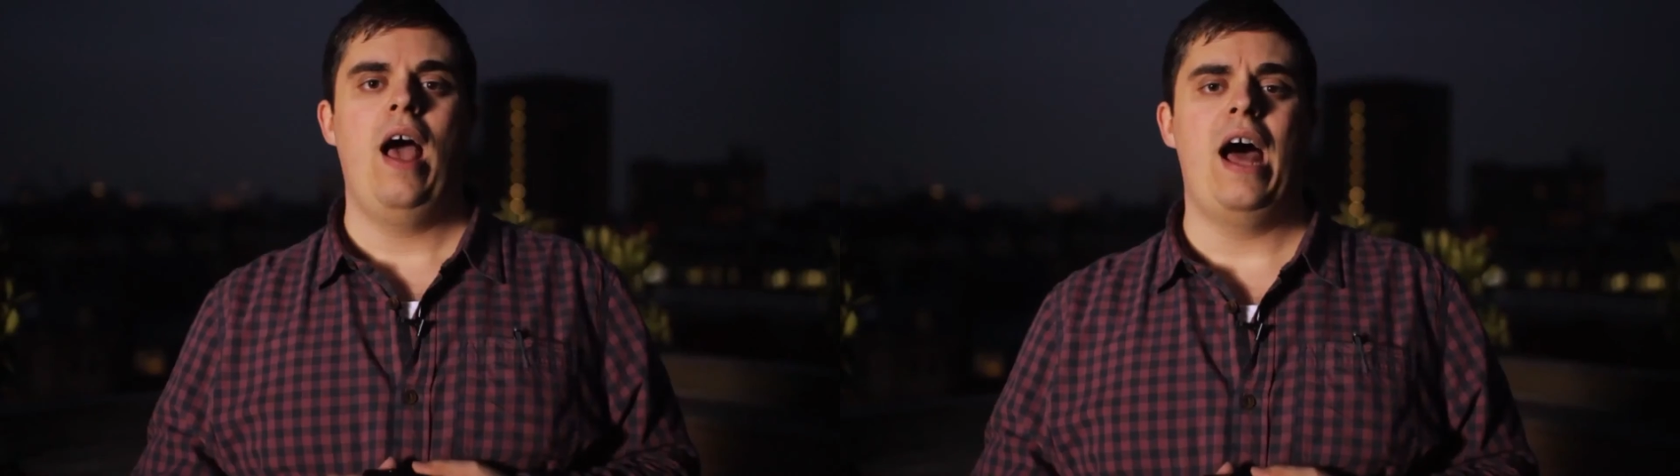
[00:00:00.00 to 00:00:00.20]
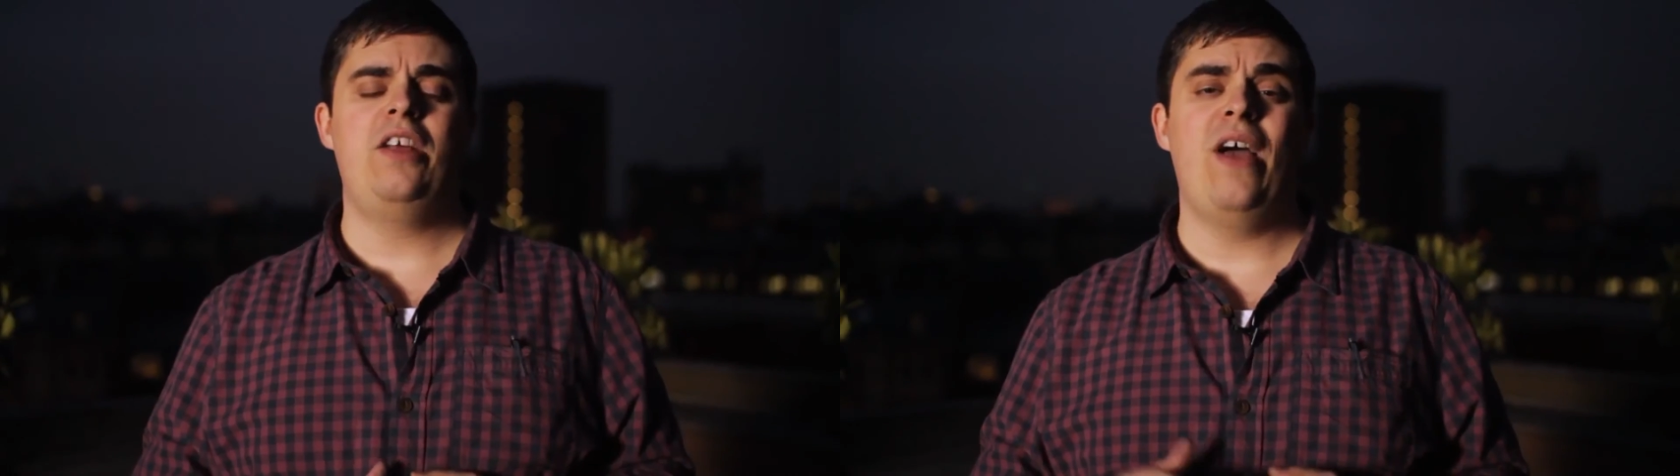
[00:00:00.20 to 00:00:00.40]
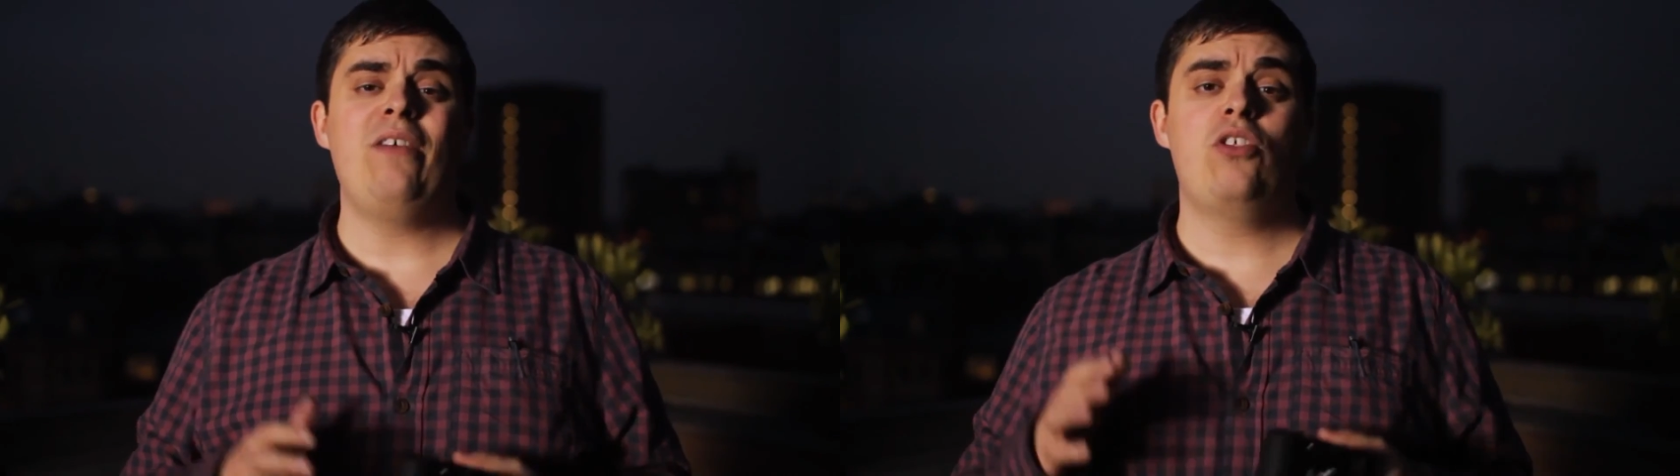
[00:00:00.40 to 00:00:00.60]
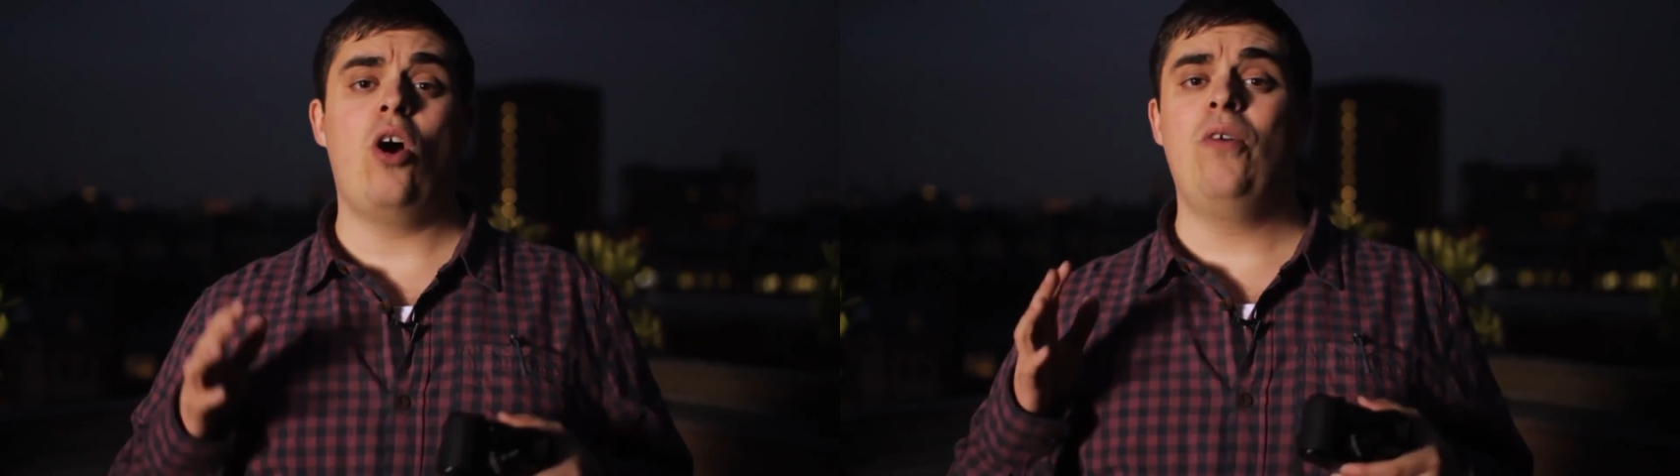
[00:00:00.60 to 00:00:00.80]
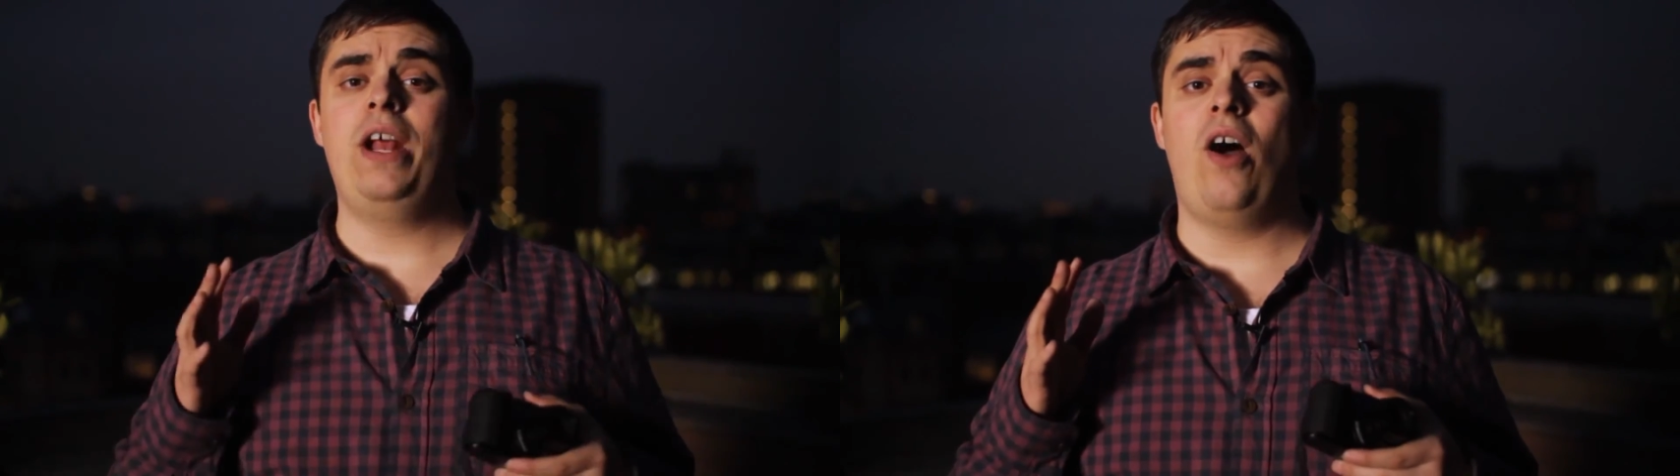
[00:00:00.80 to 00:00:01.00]
And if you had
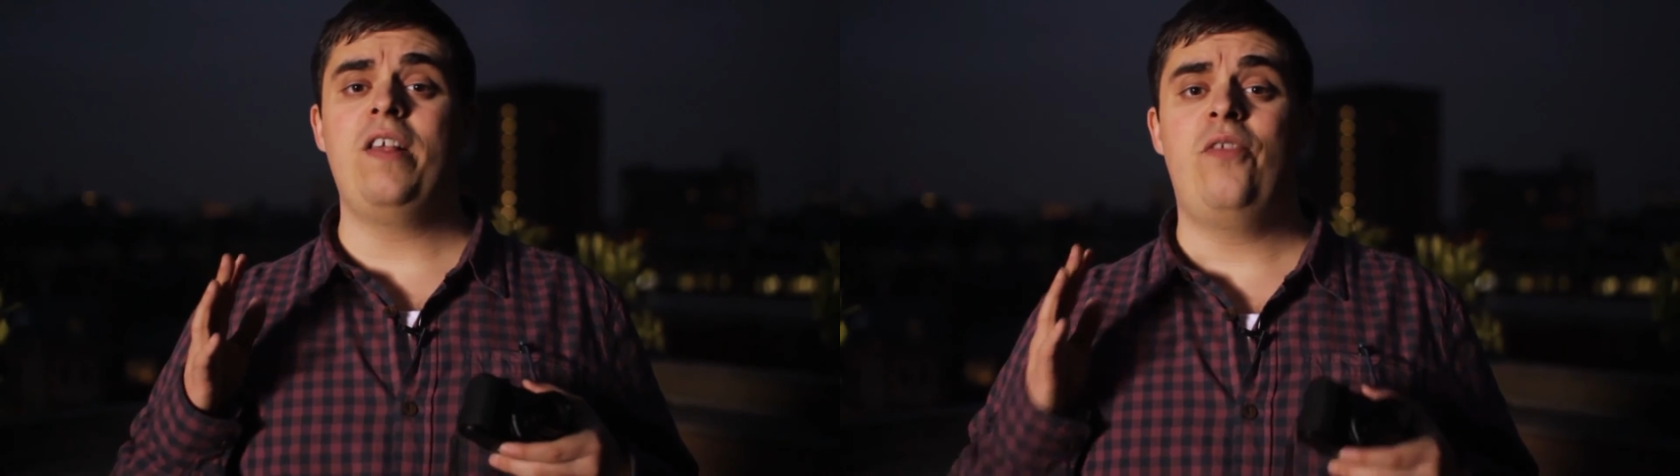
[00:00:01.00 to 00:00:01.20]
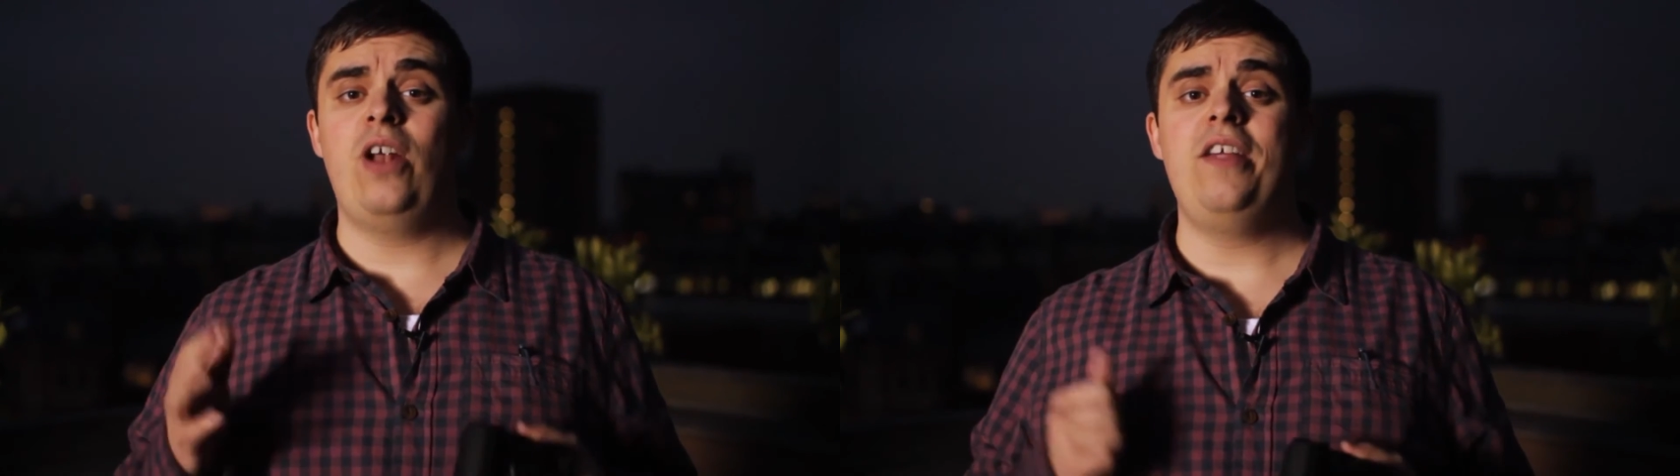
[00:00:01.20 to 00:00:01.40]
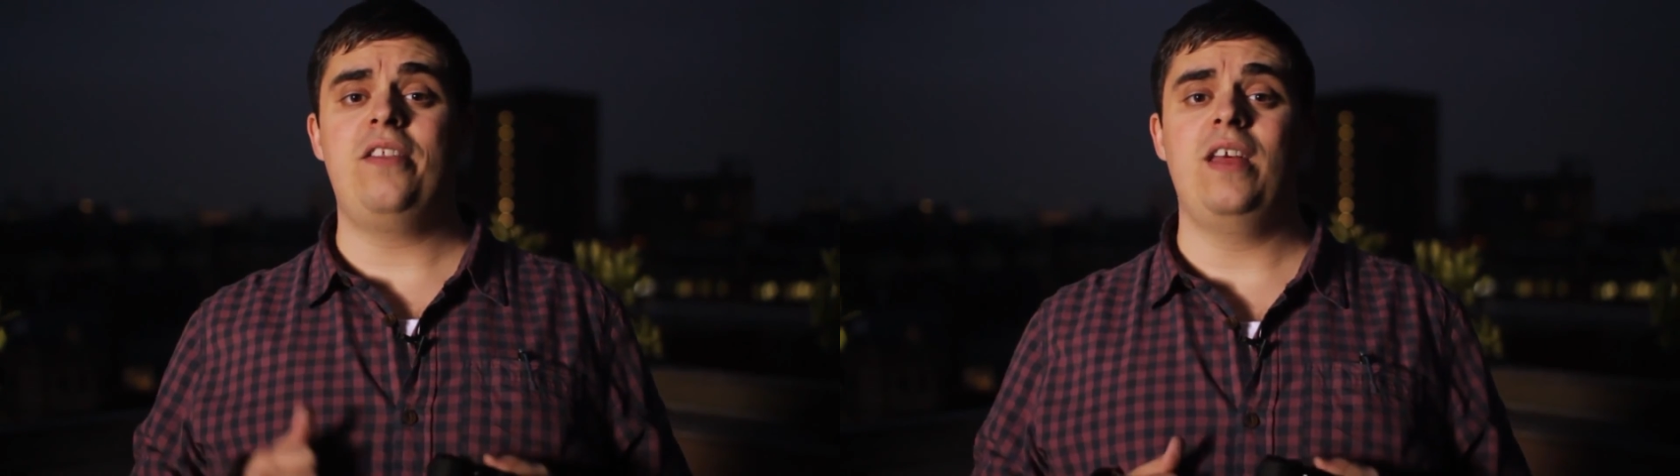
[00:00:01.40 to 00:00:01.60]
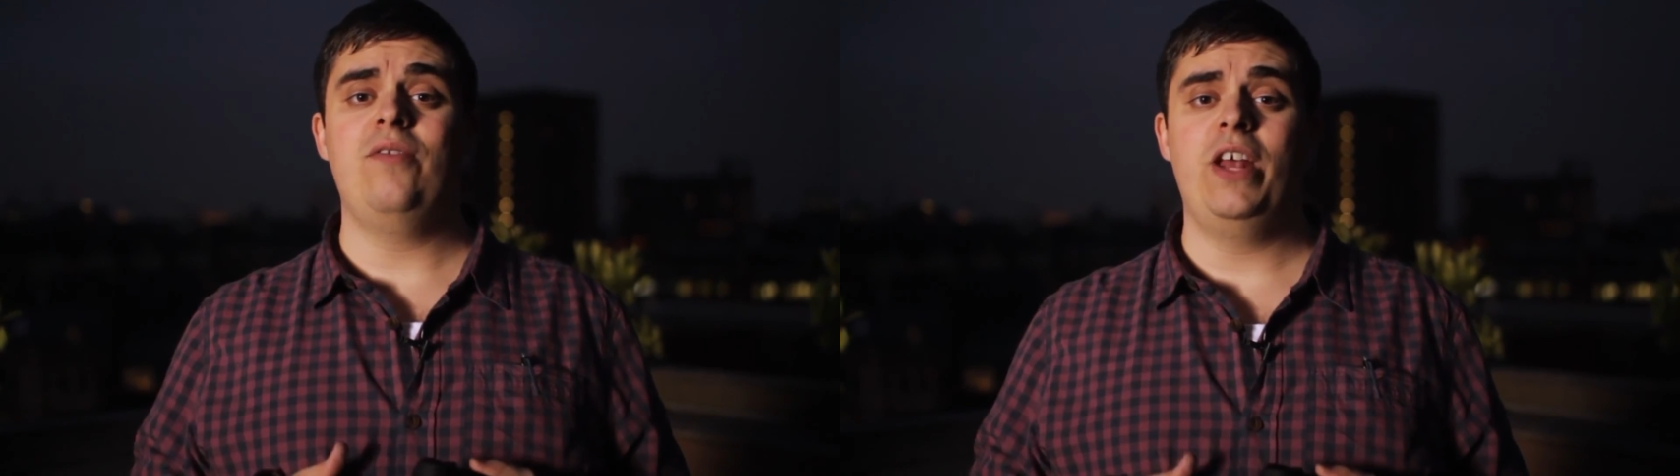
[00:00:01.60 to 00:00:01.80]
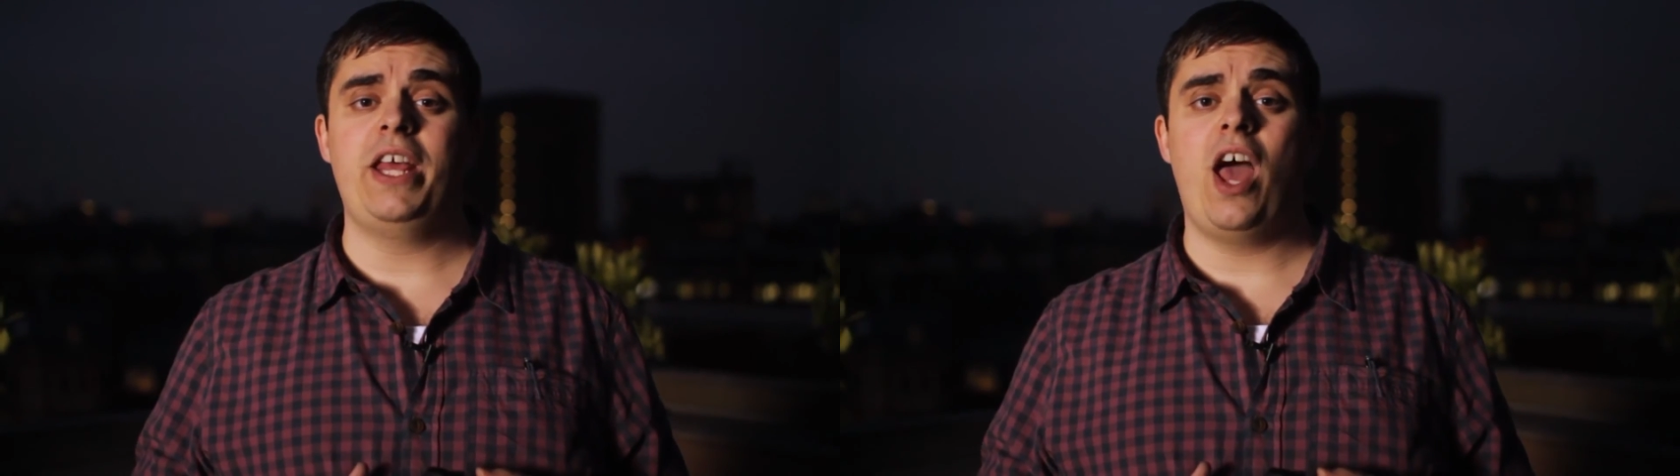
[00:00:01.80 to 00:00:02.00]
shot a really nice full HD
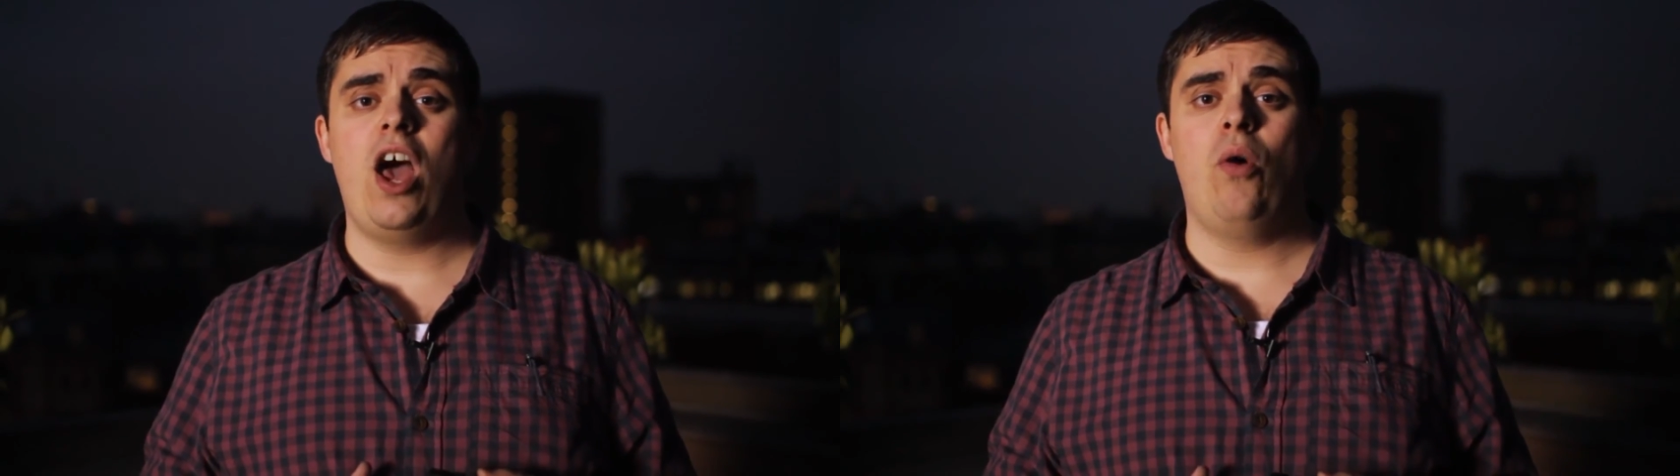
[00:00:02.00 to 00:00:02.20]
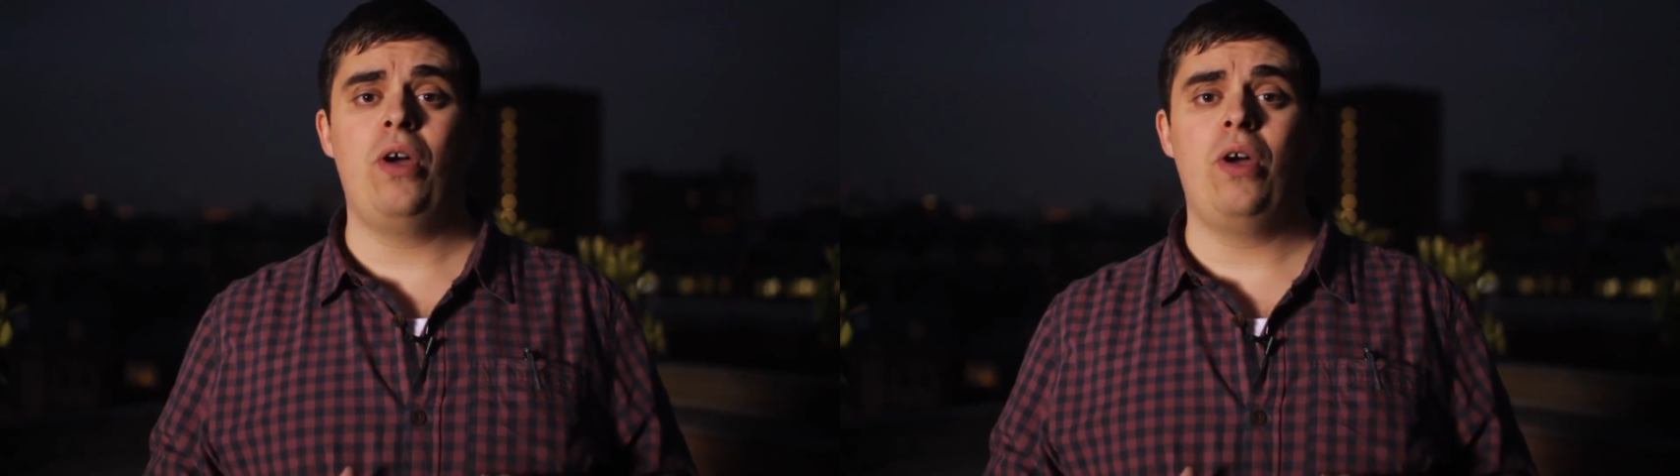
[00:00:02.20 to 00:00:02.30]
video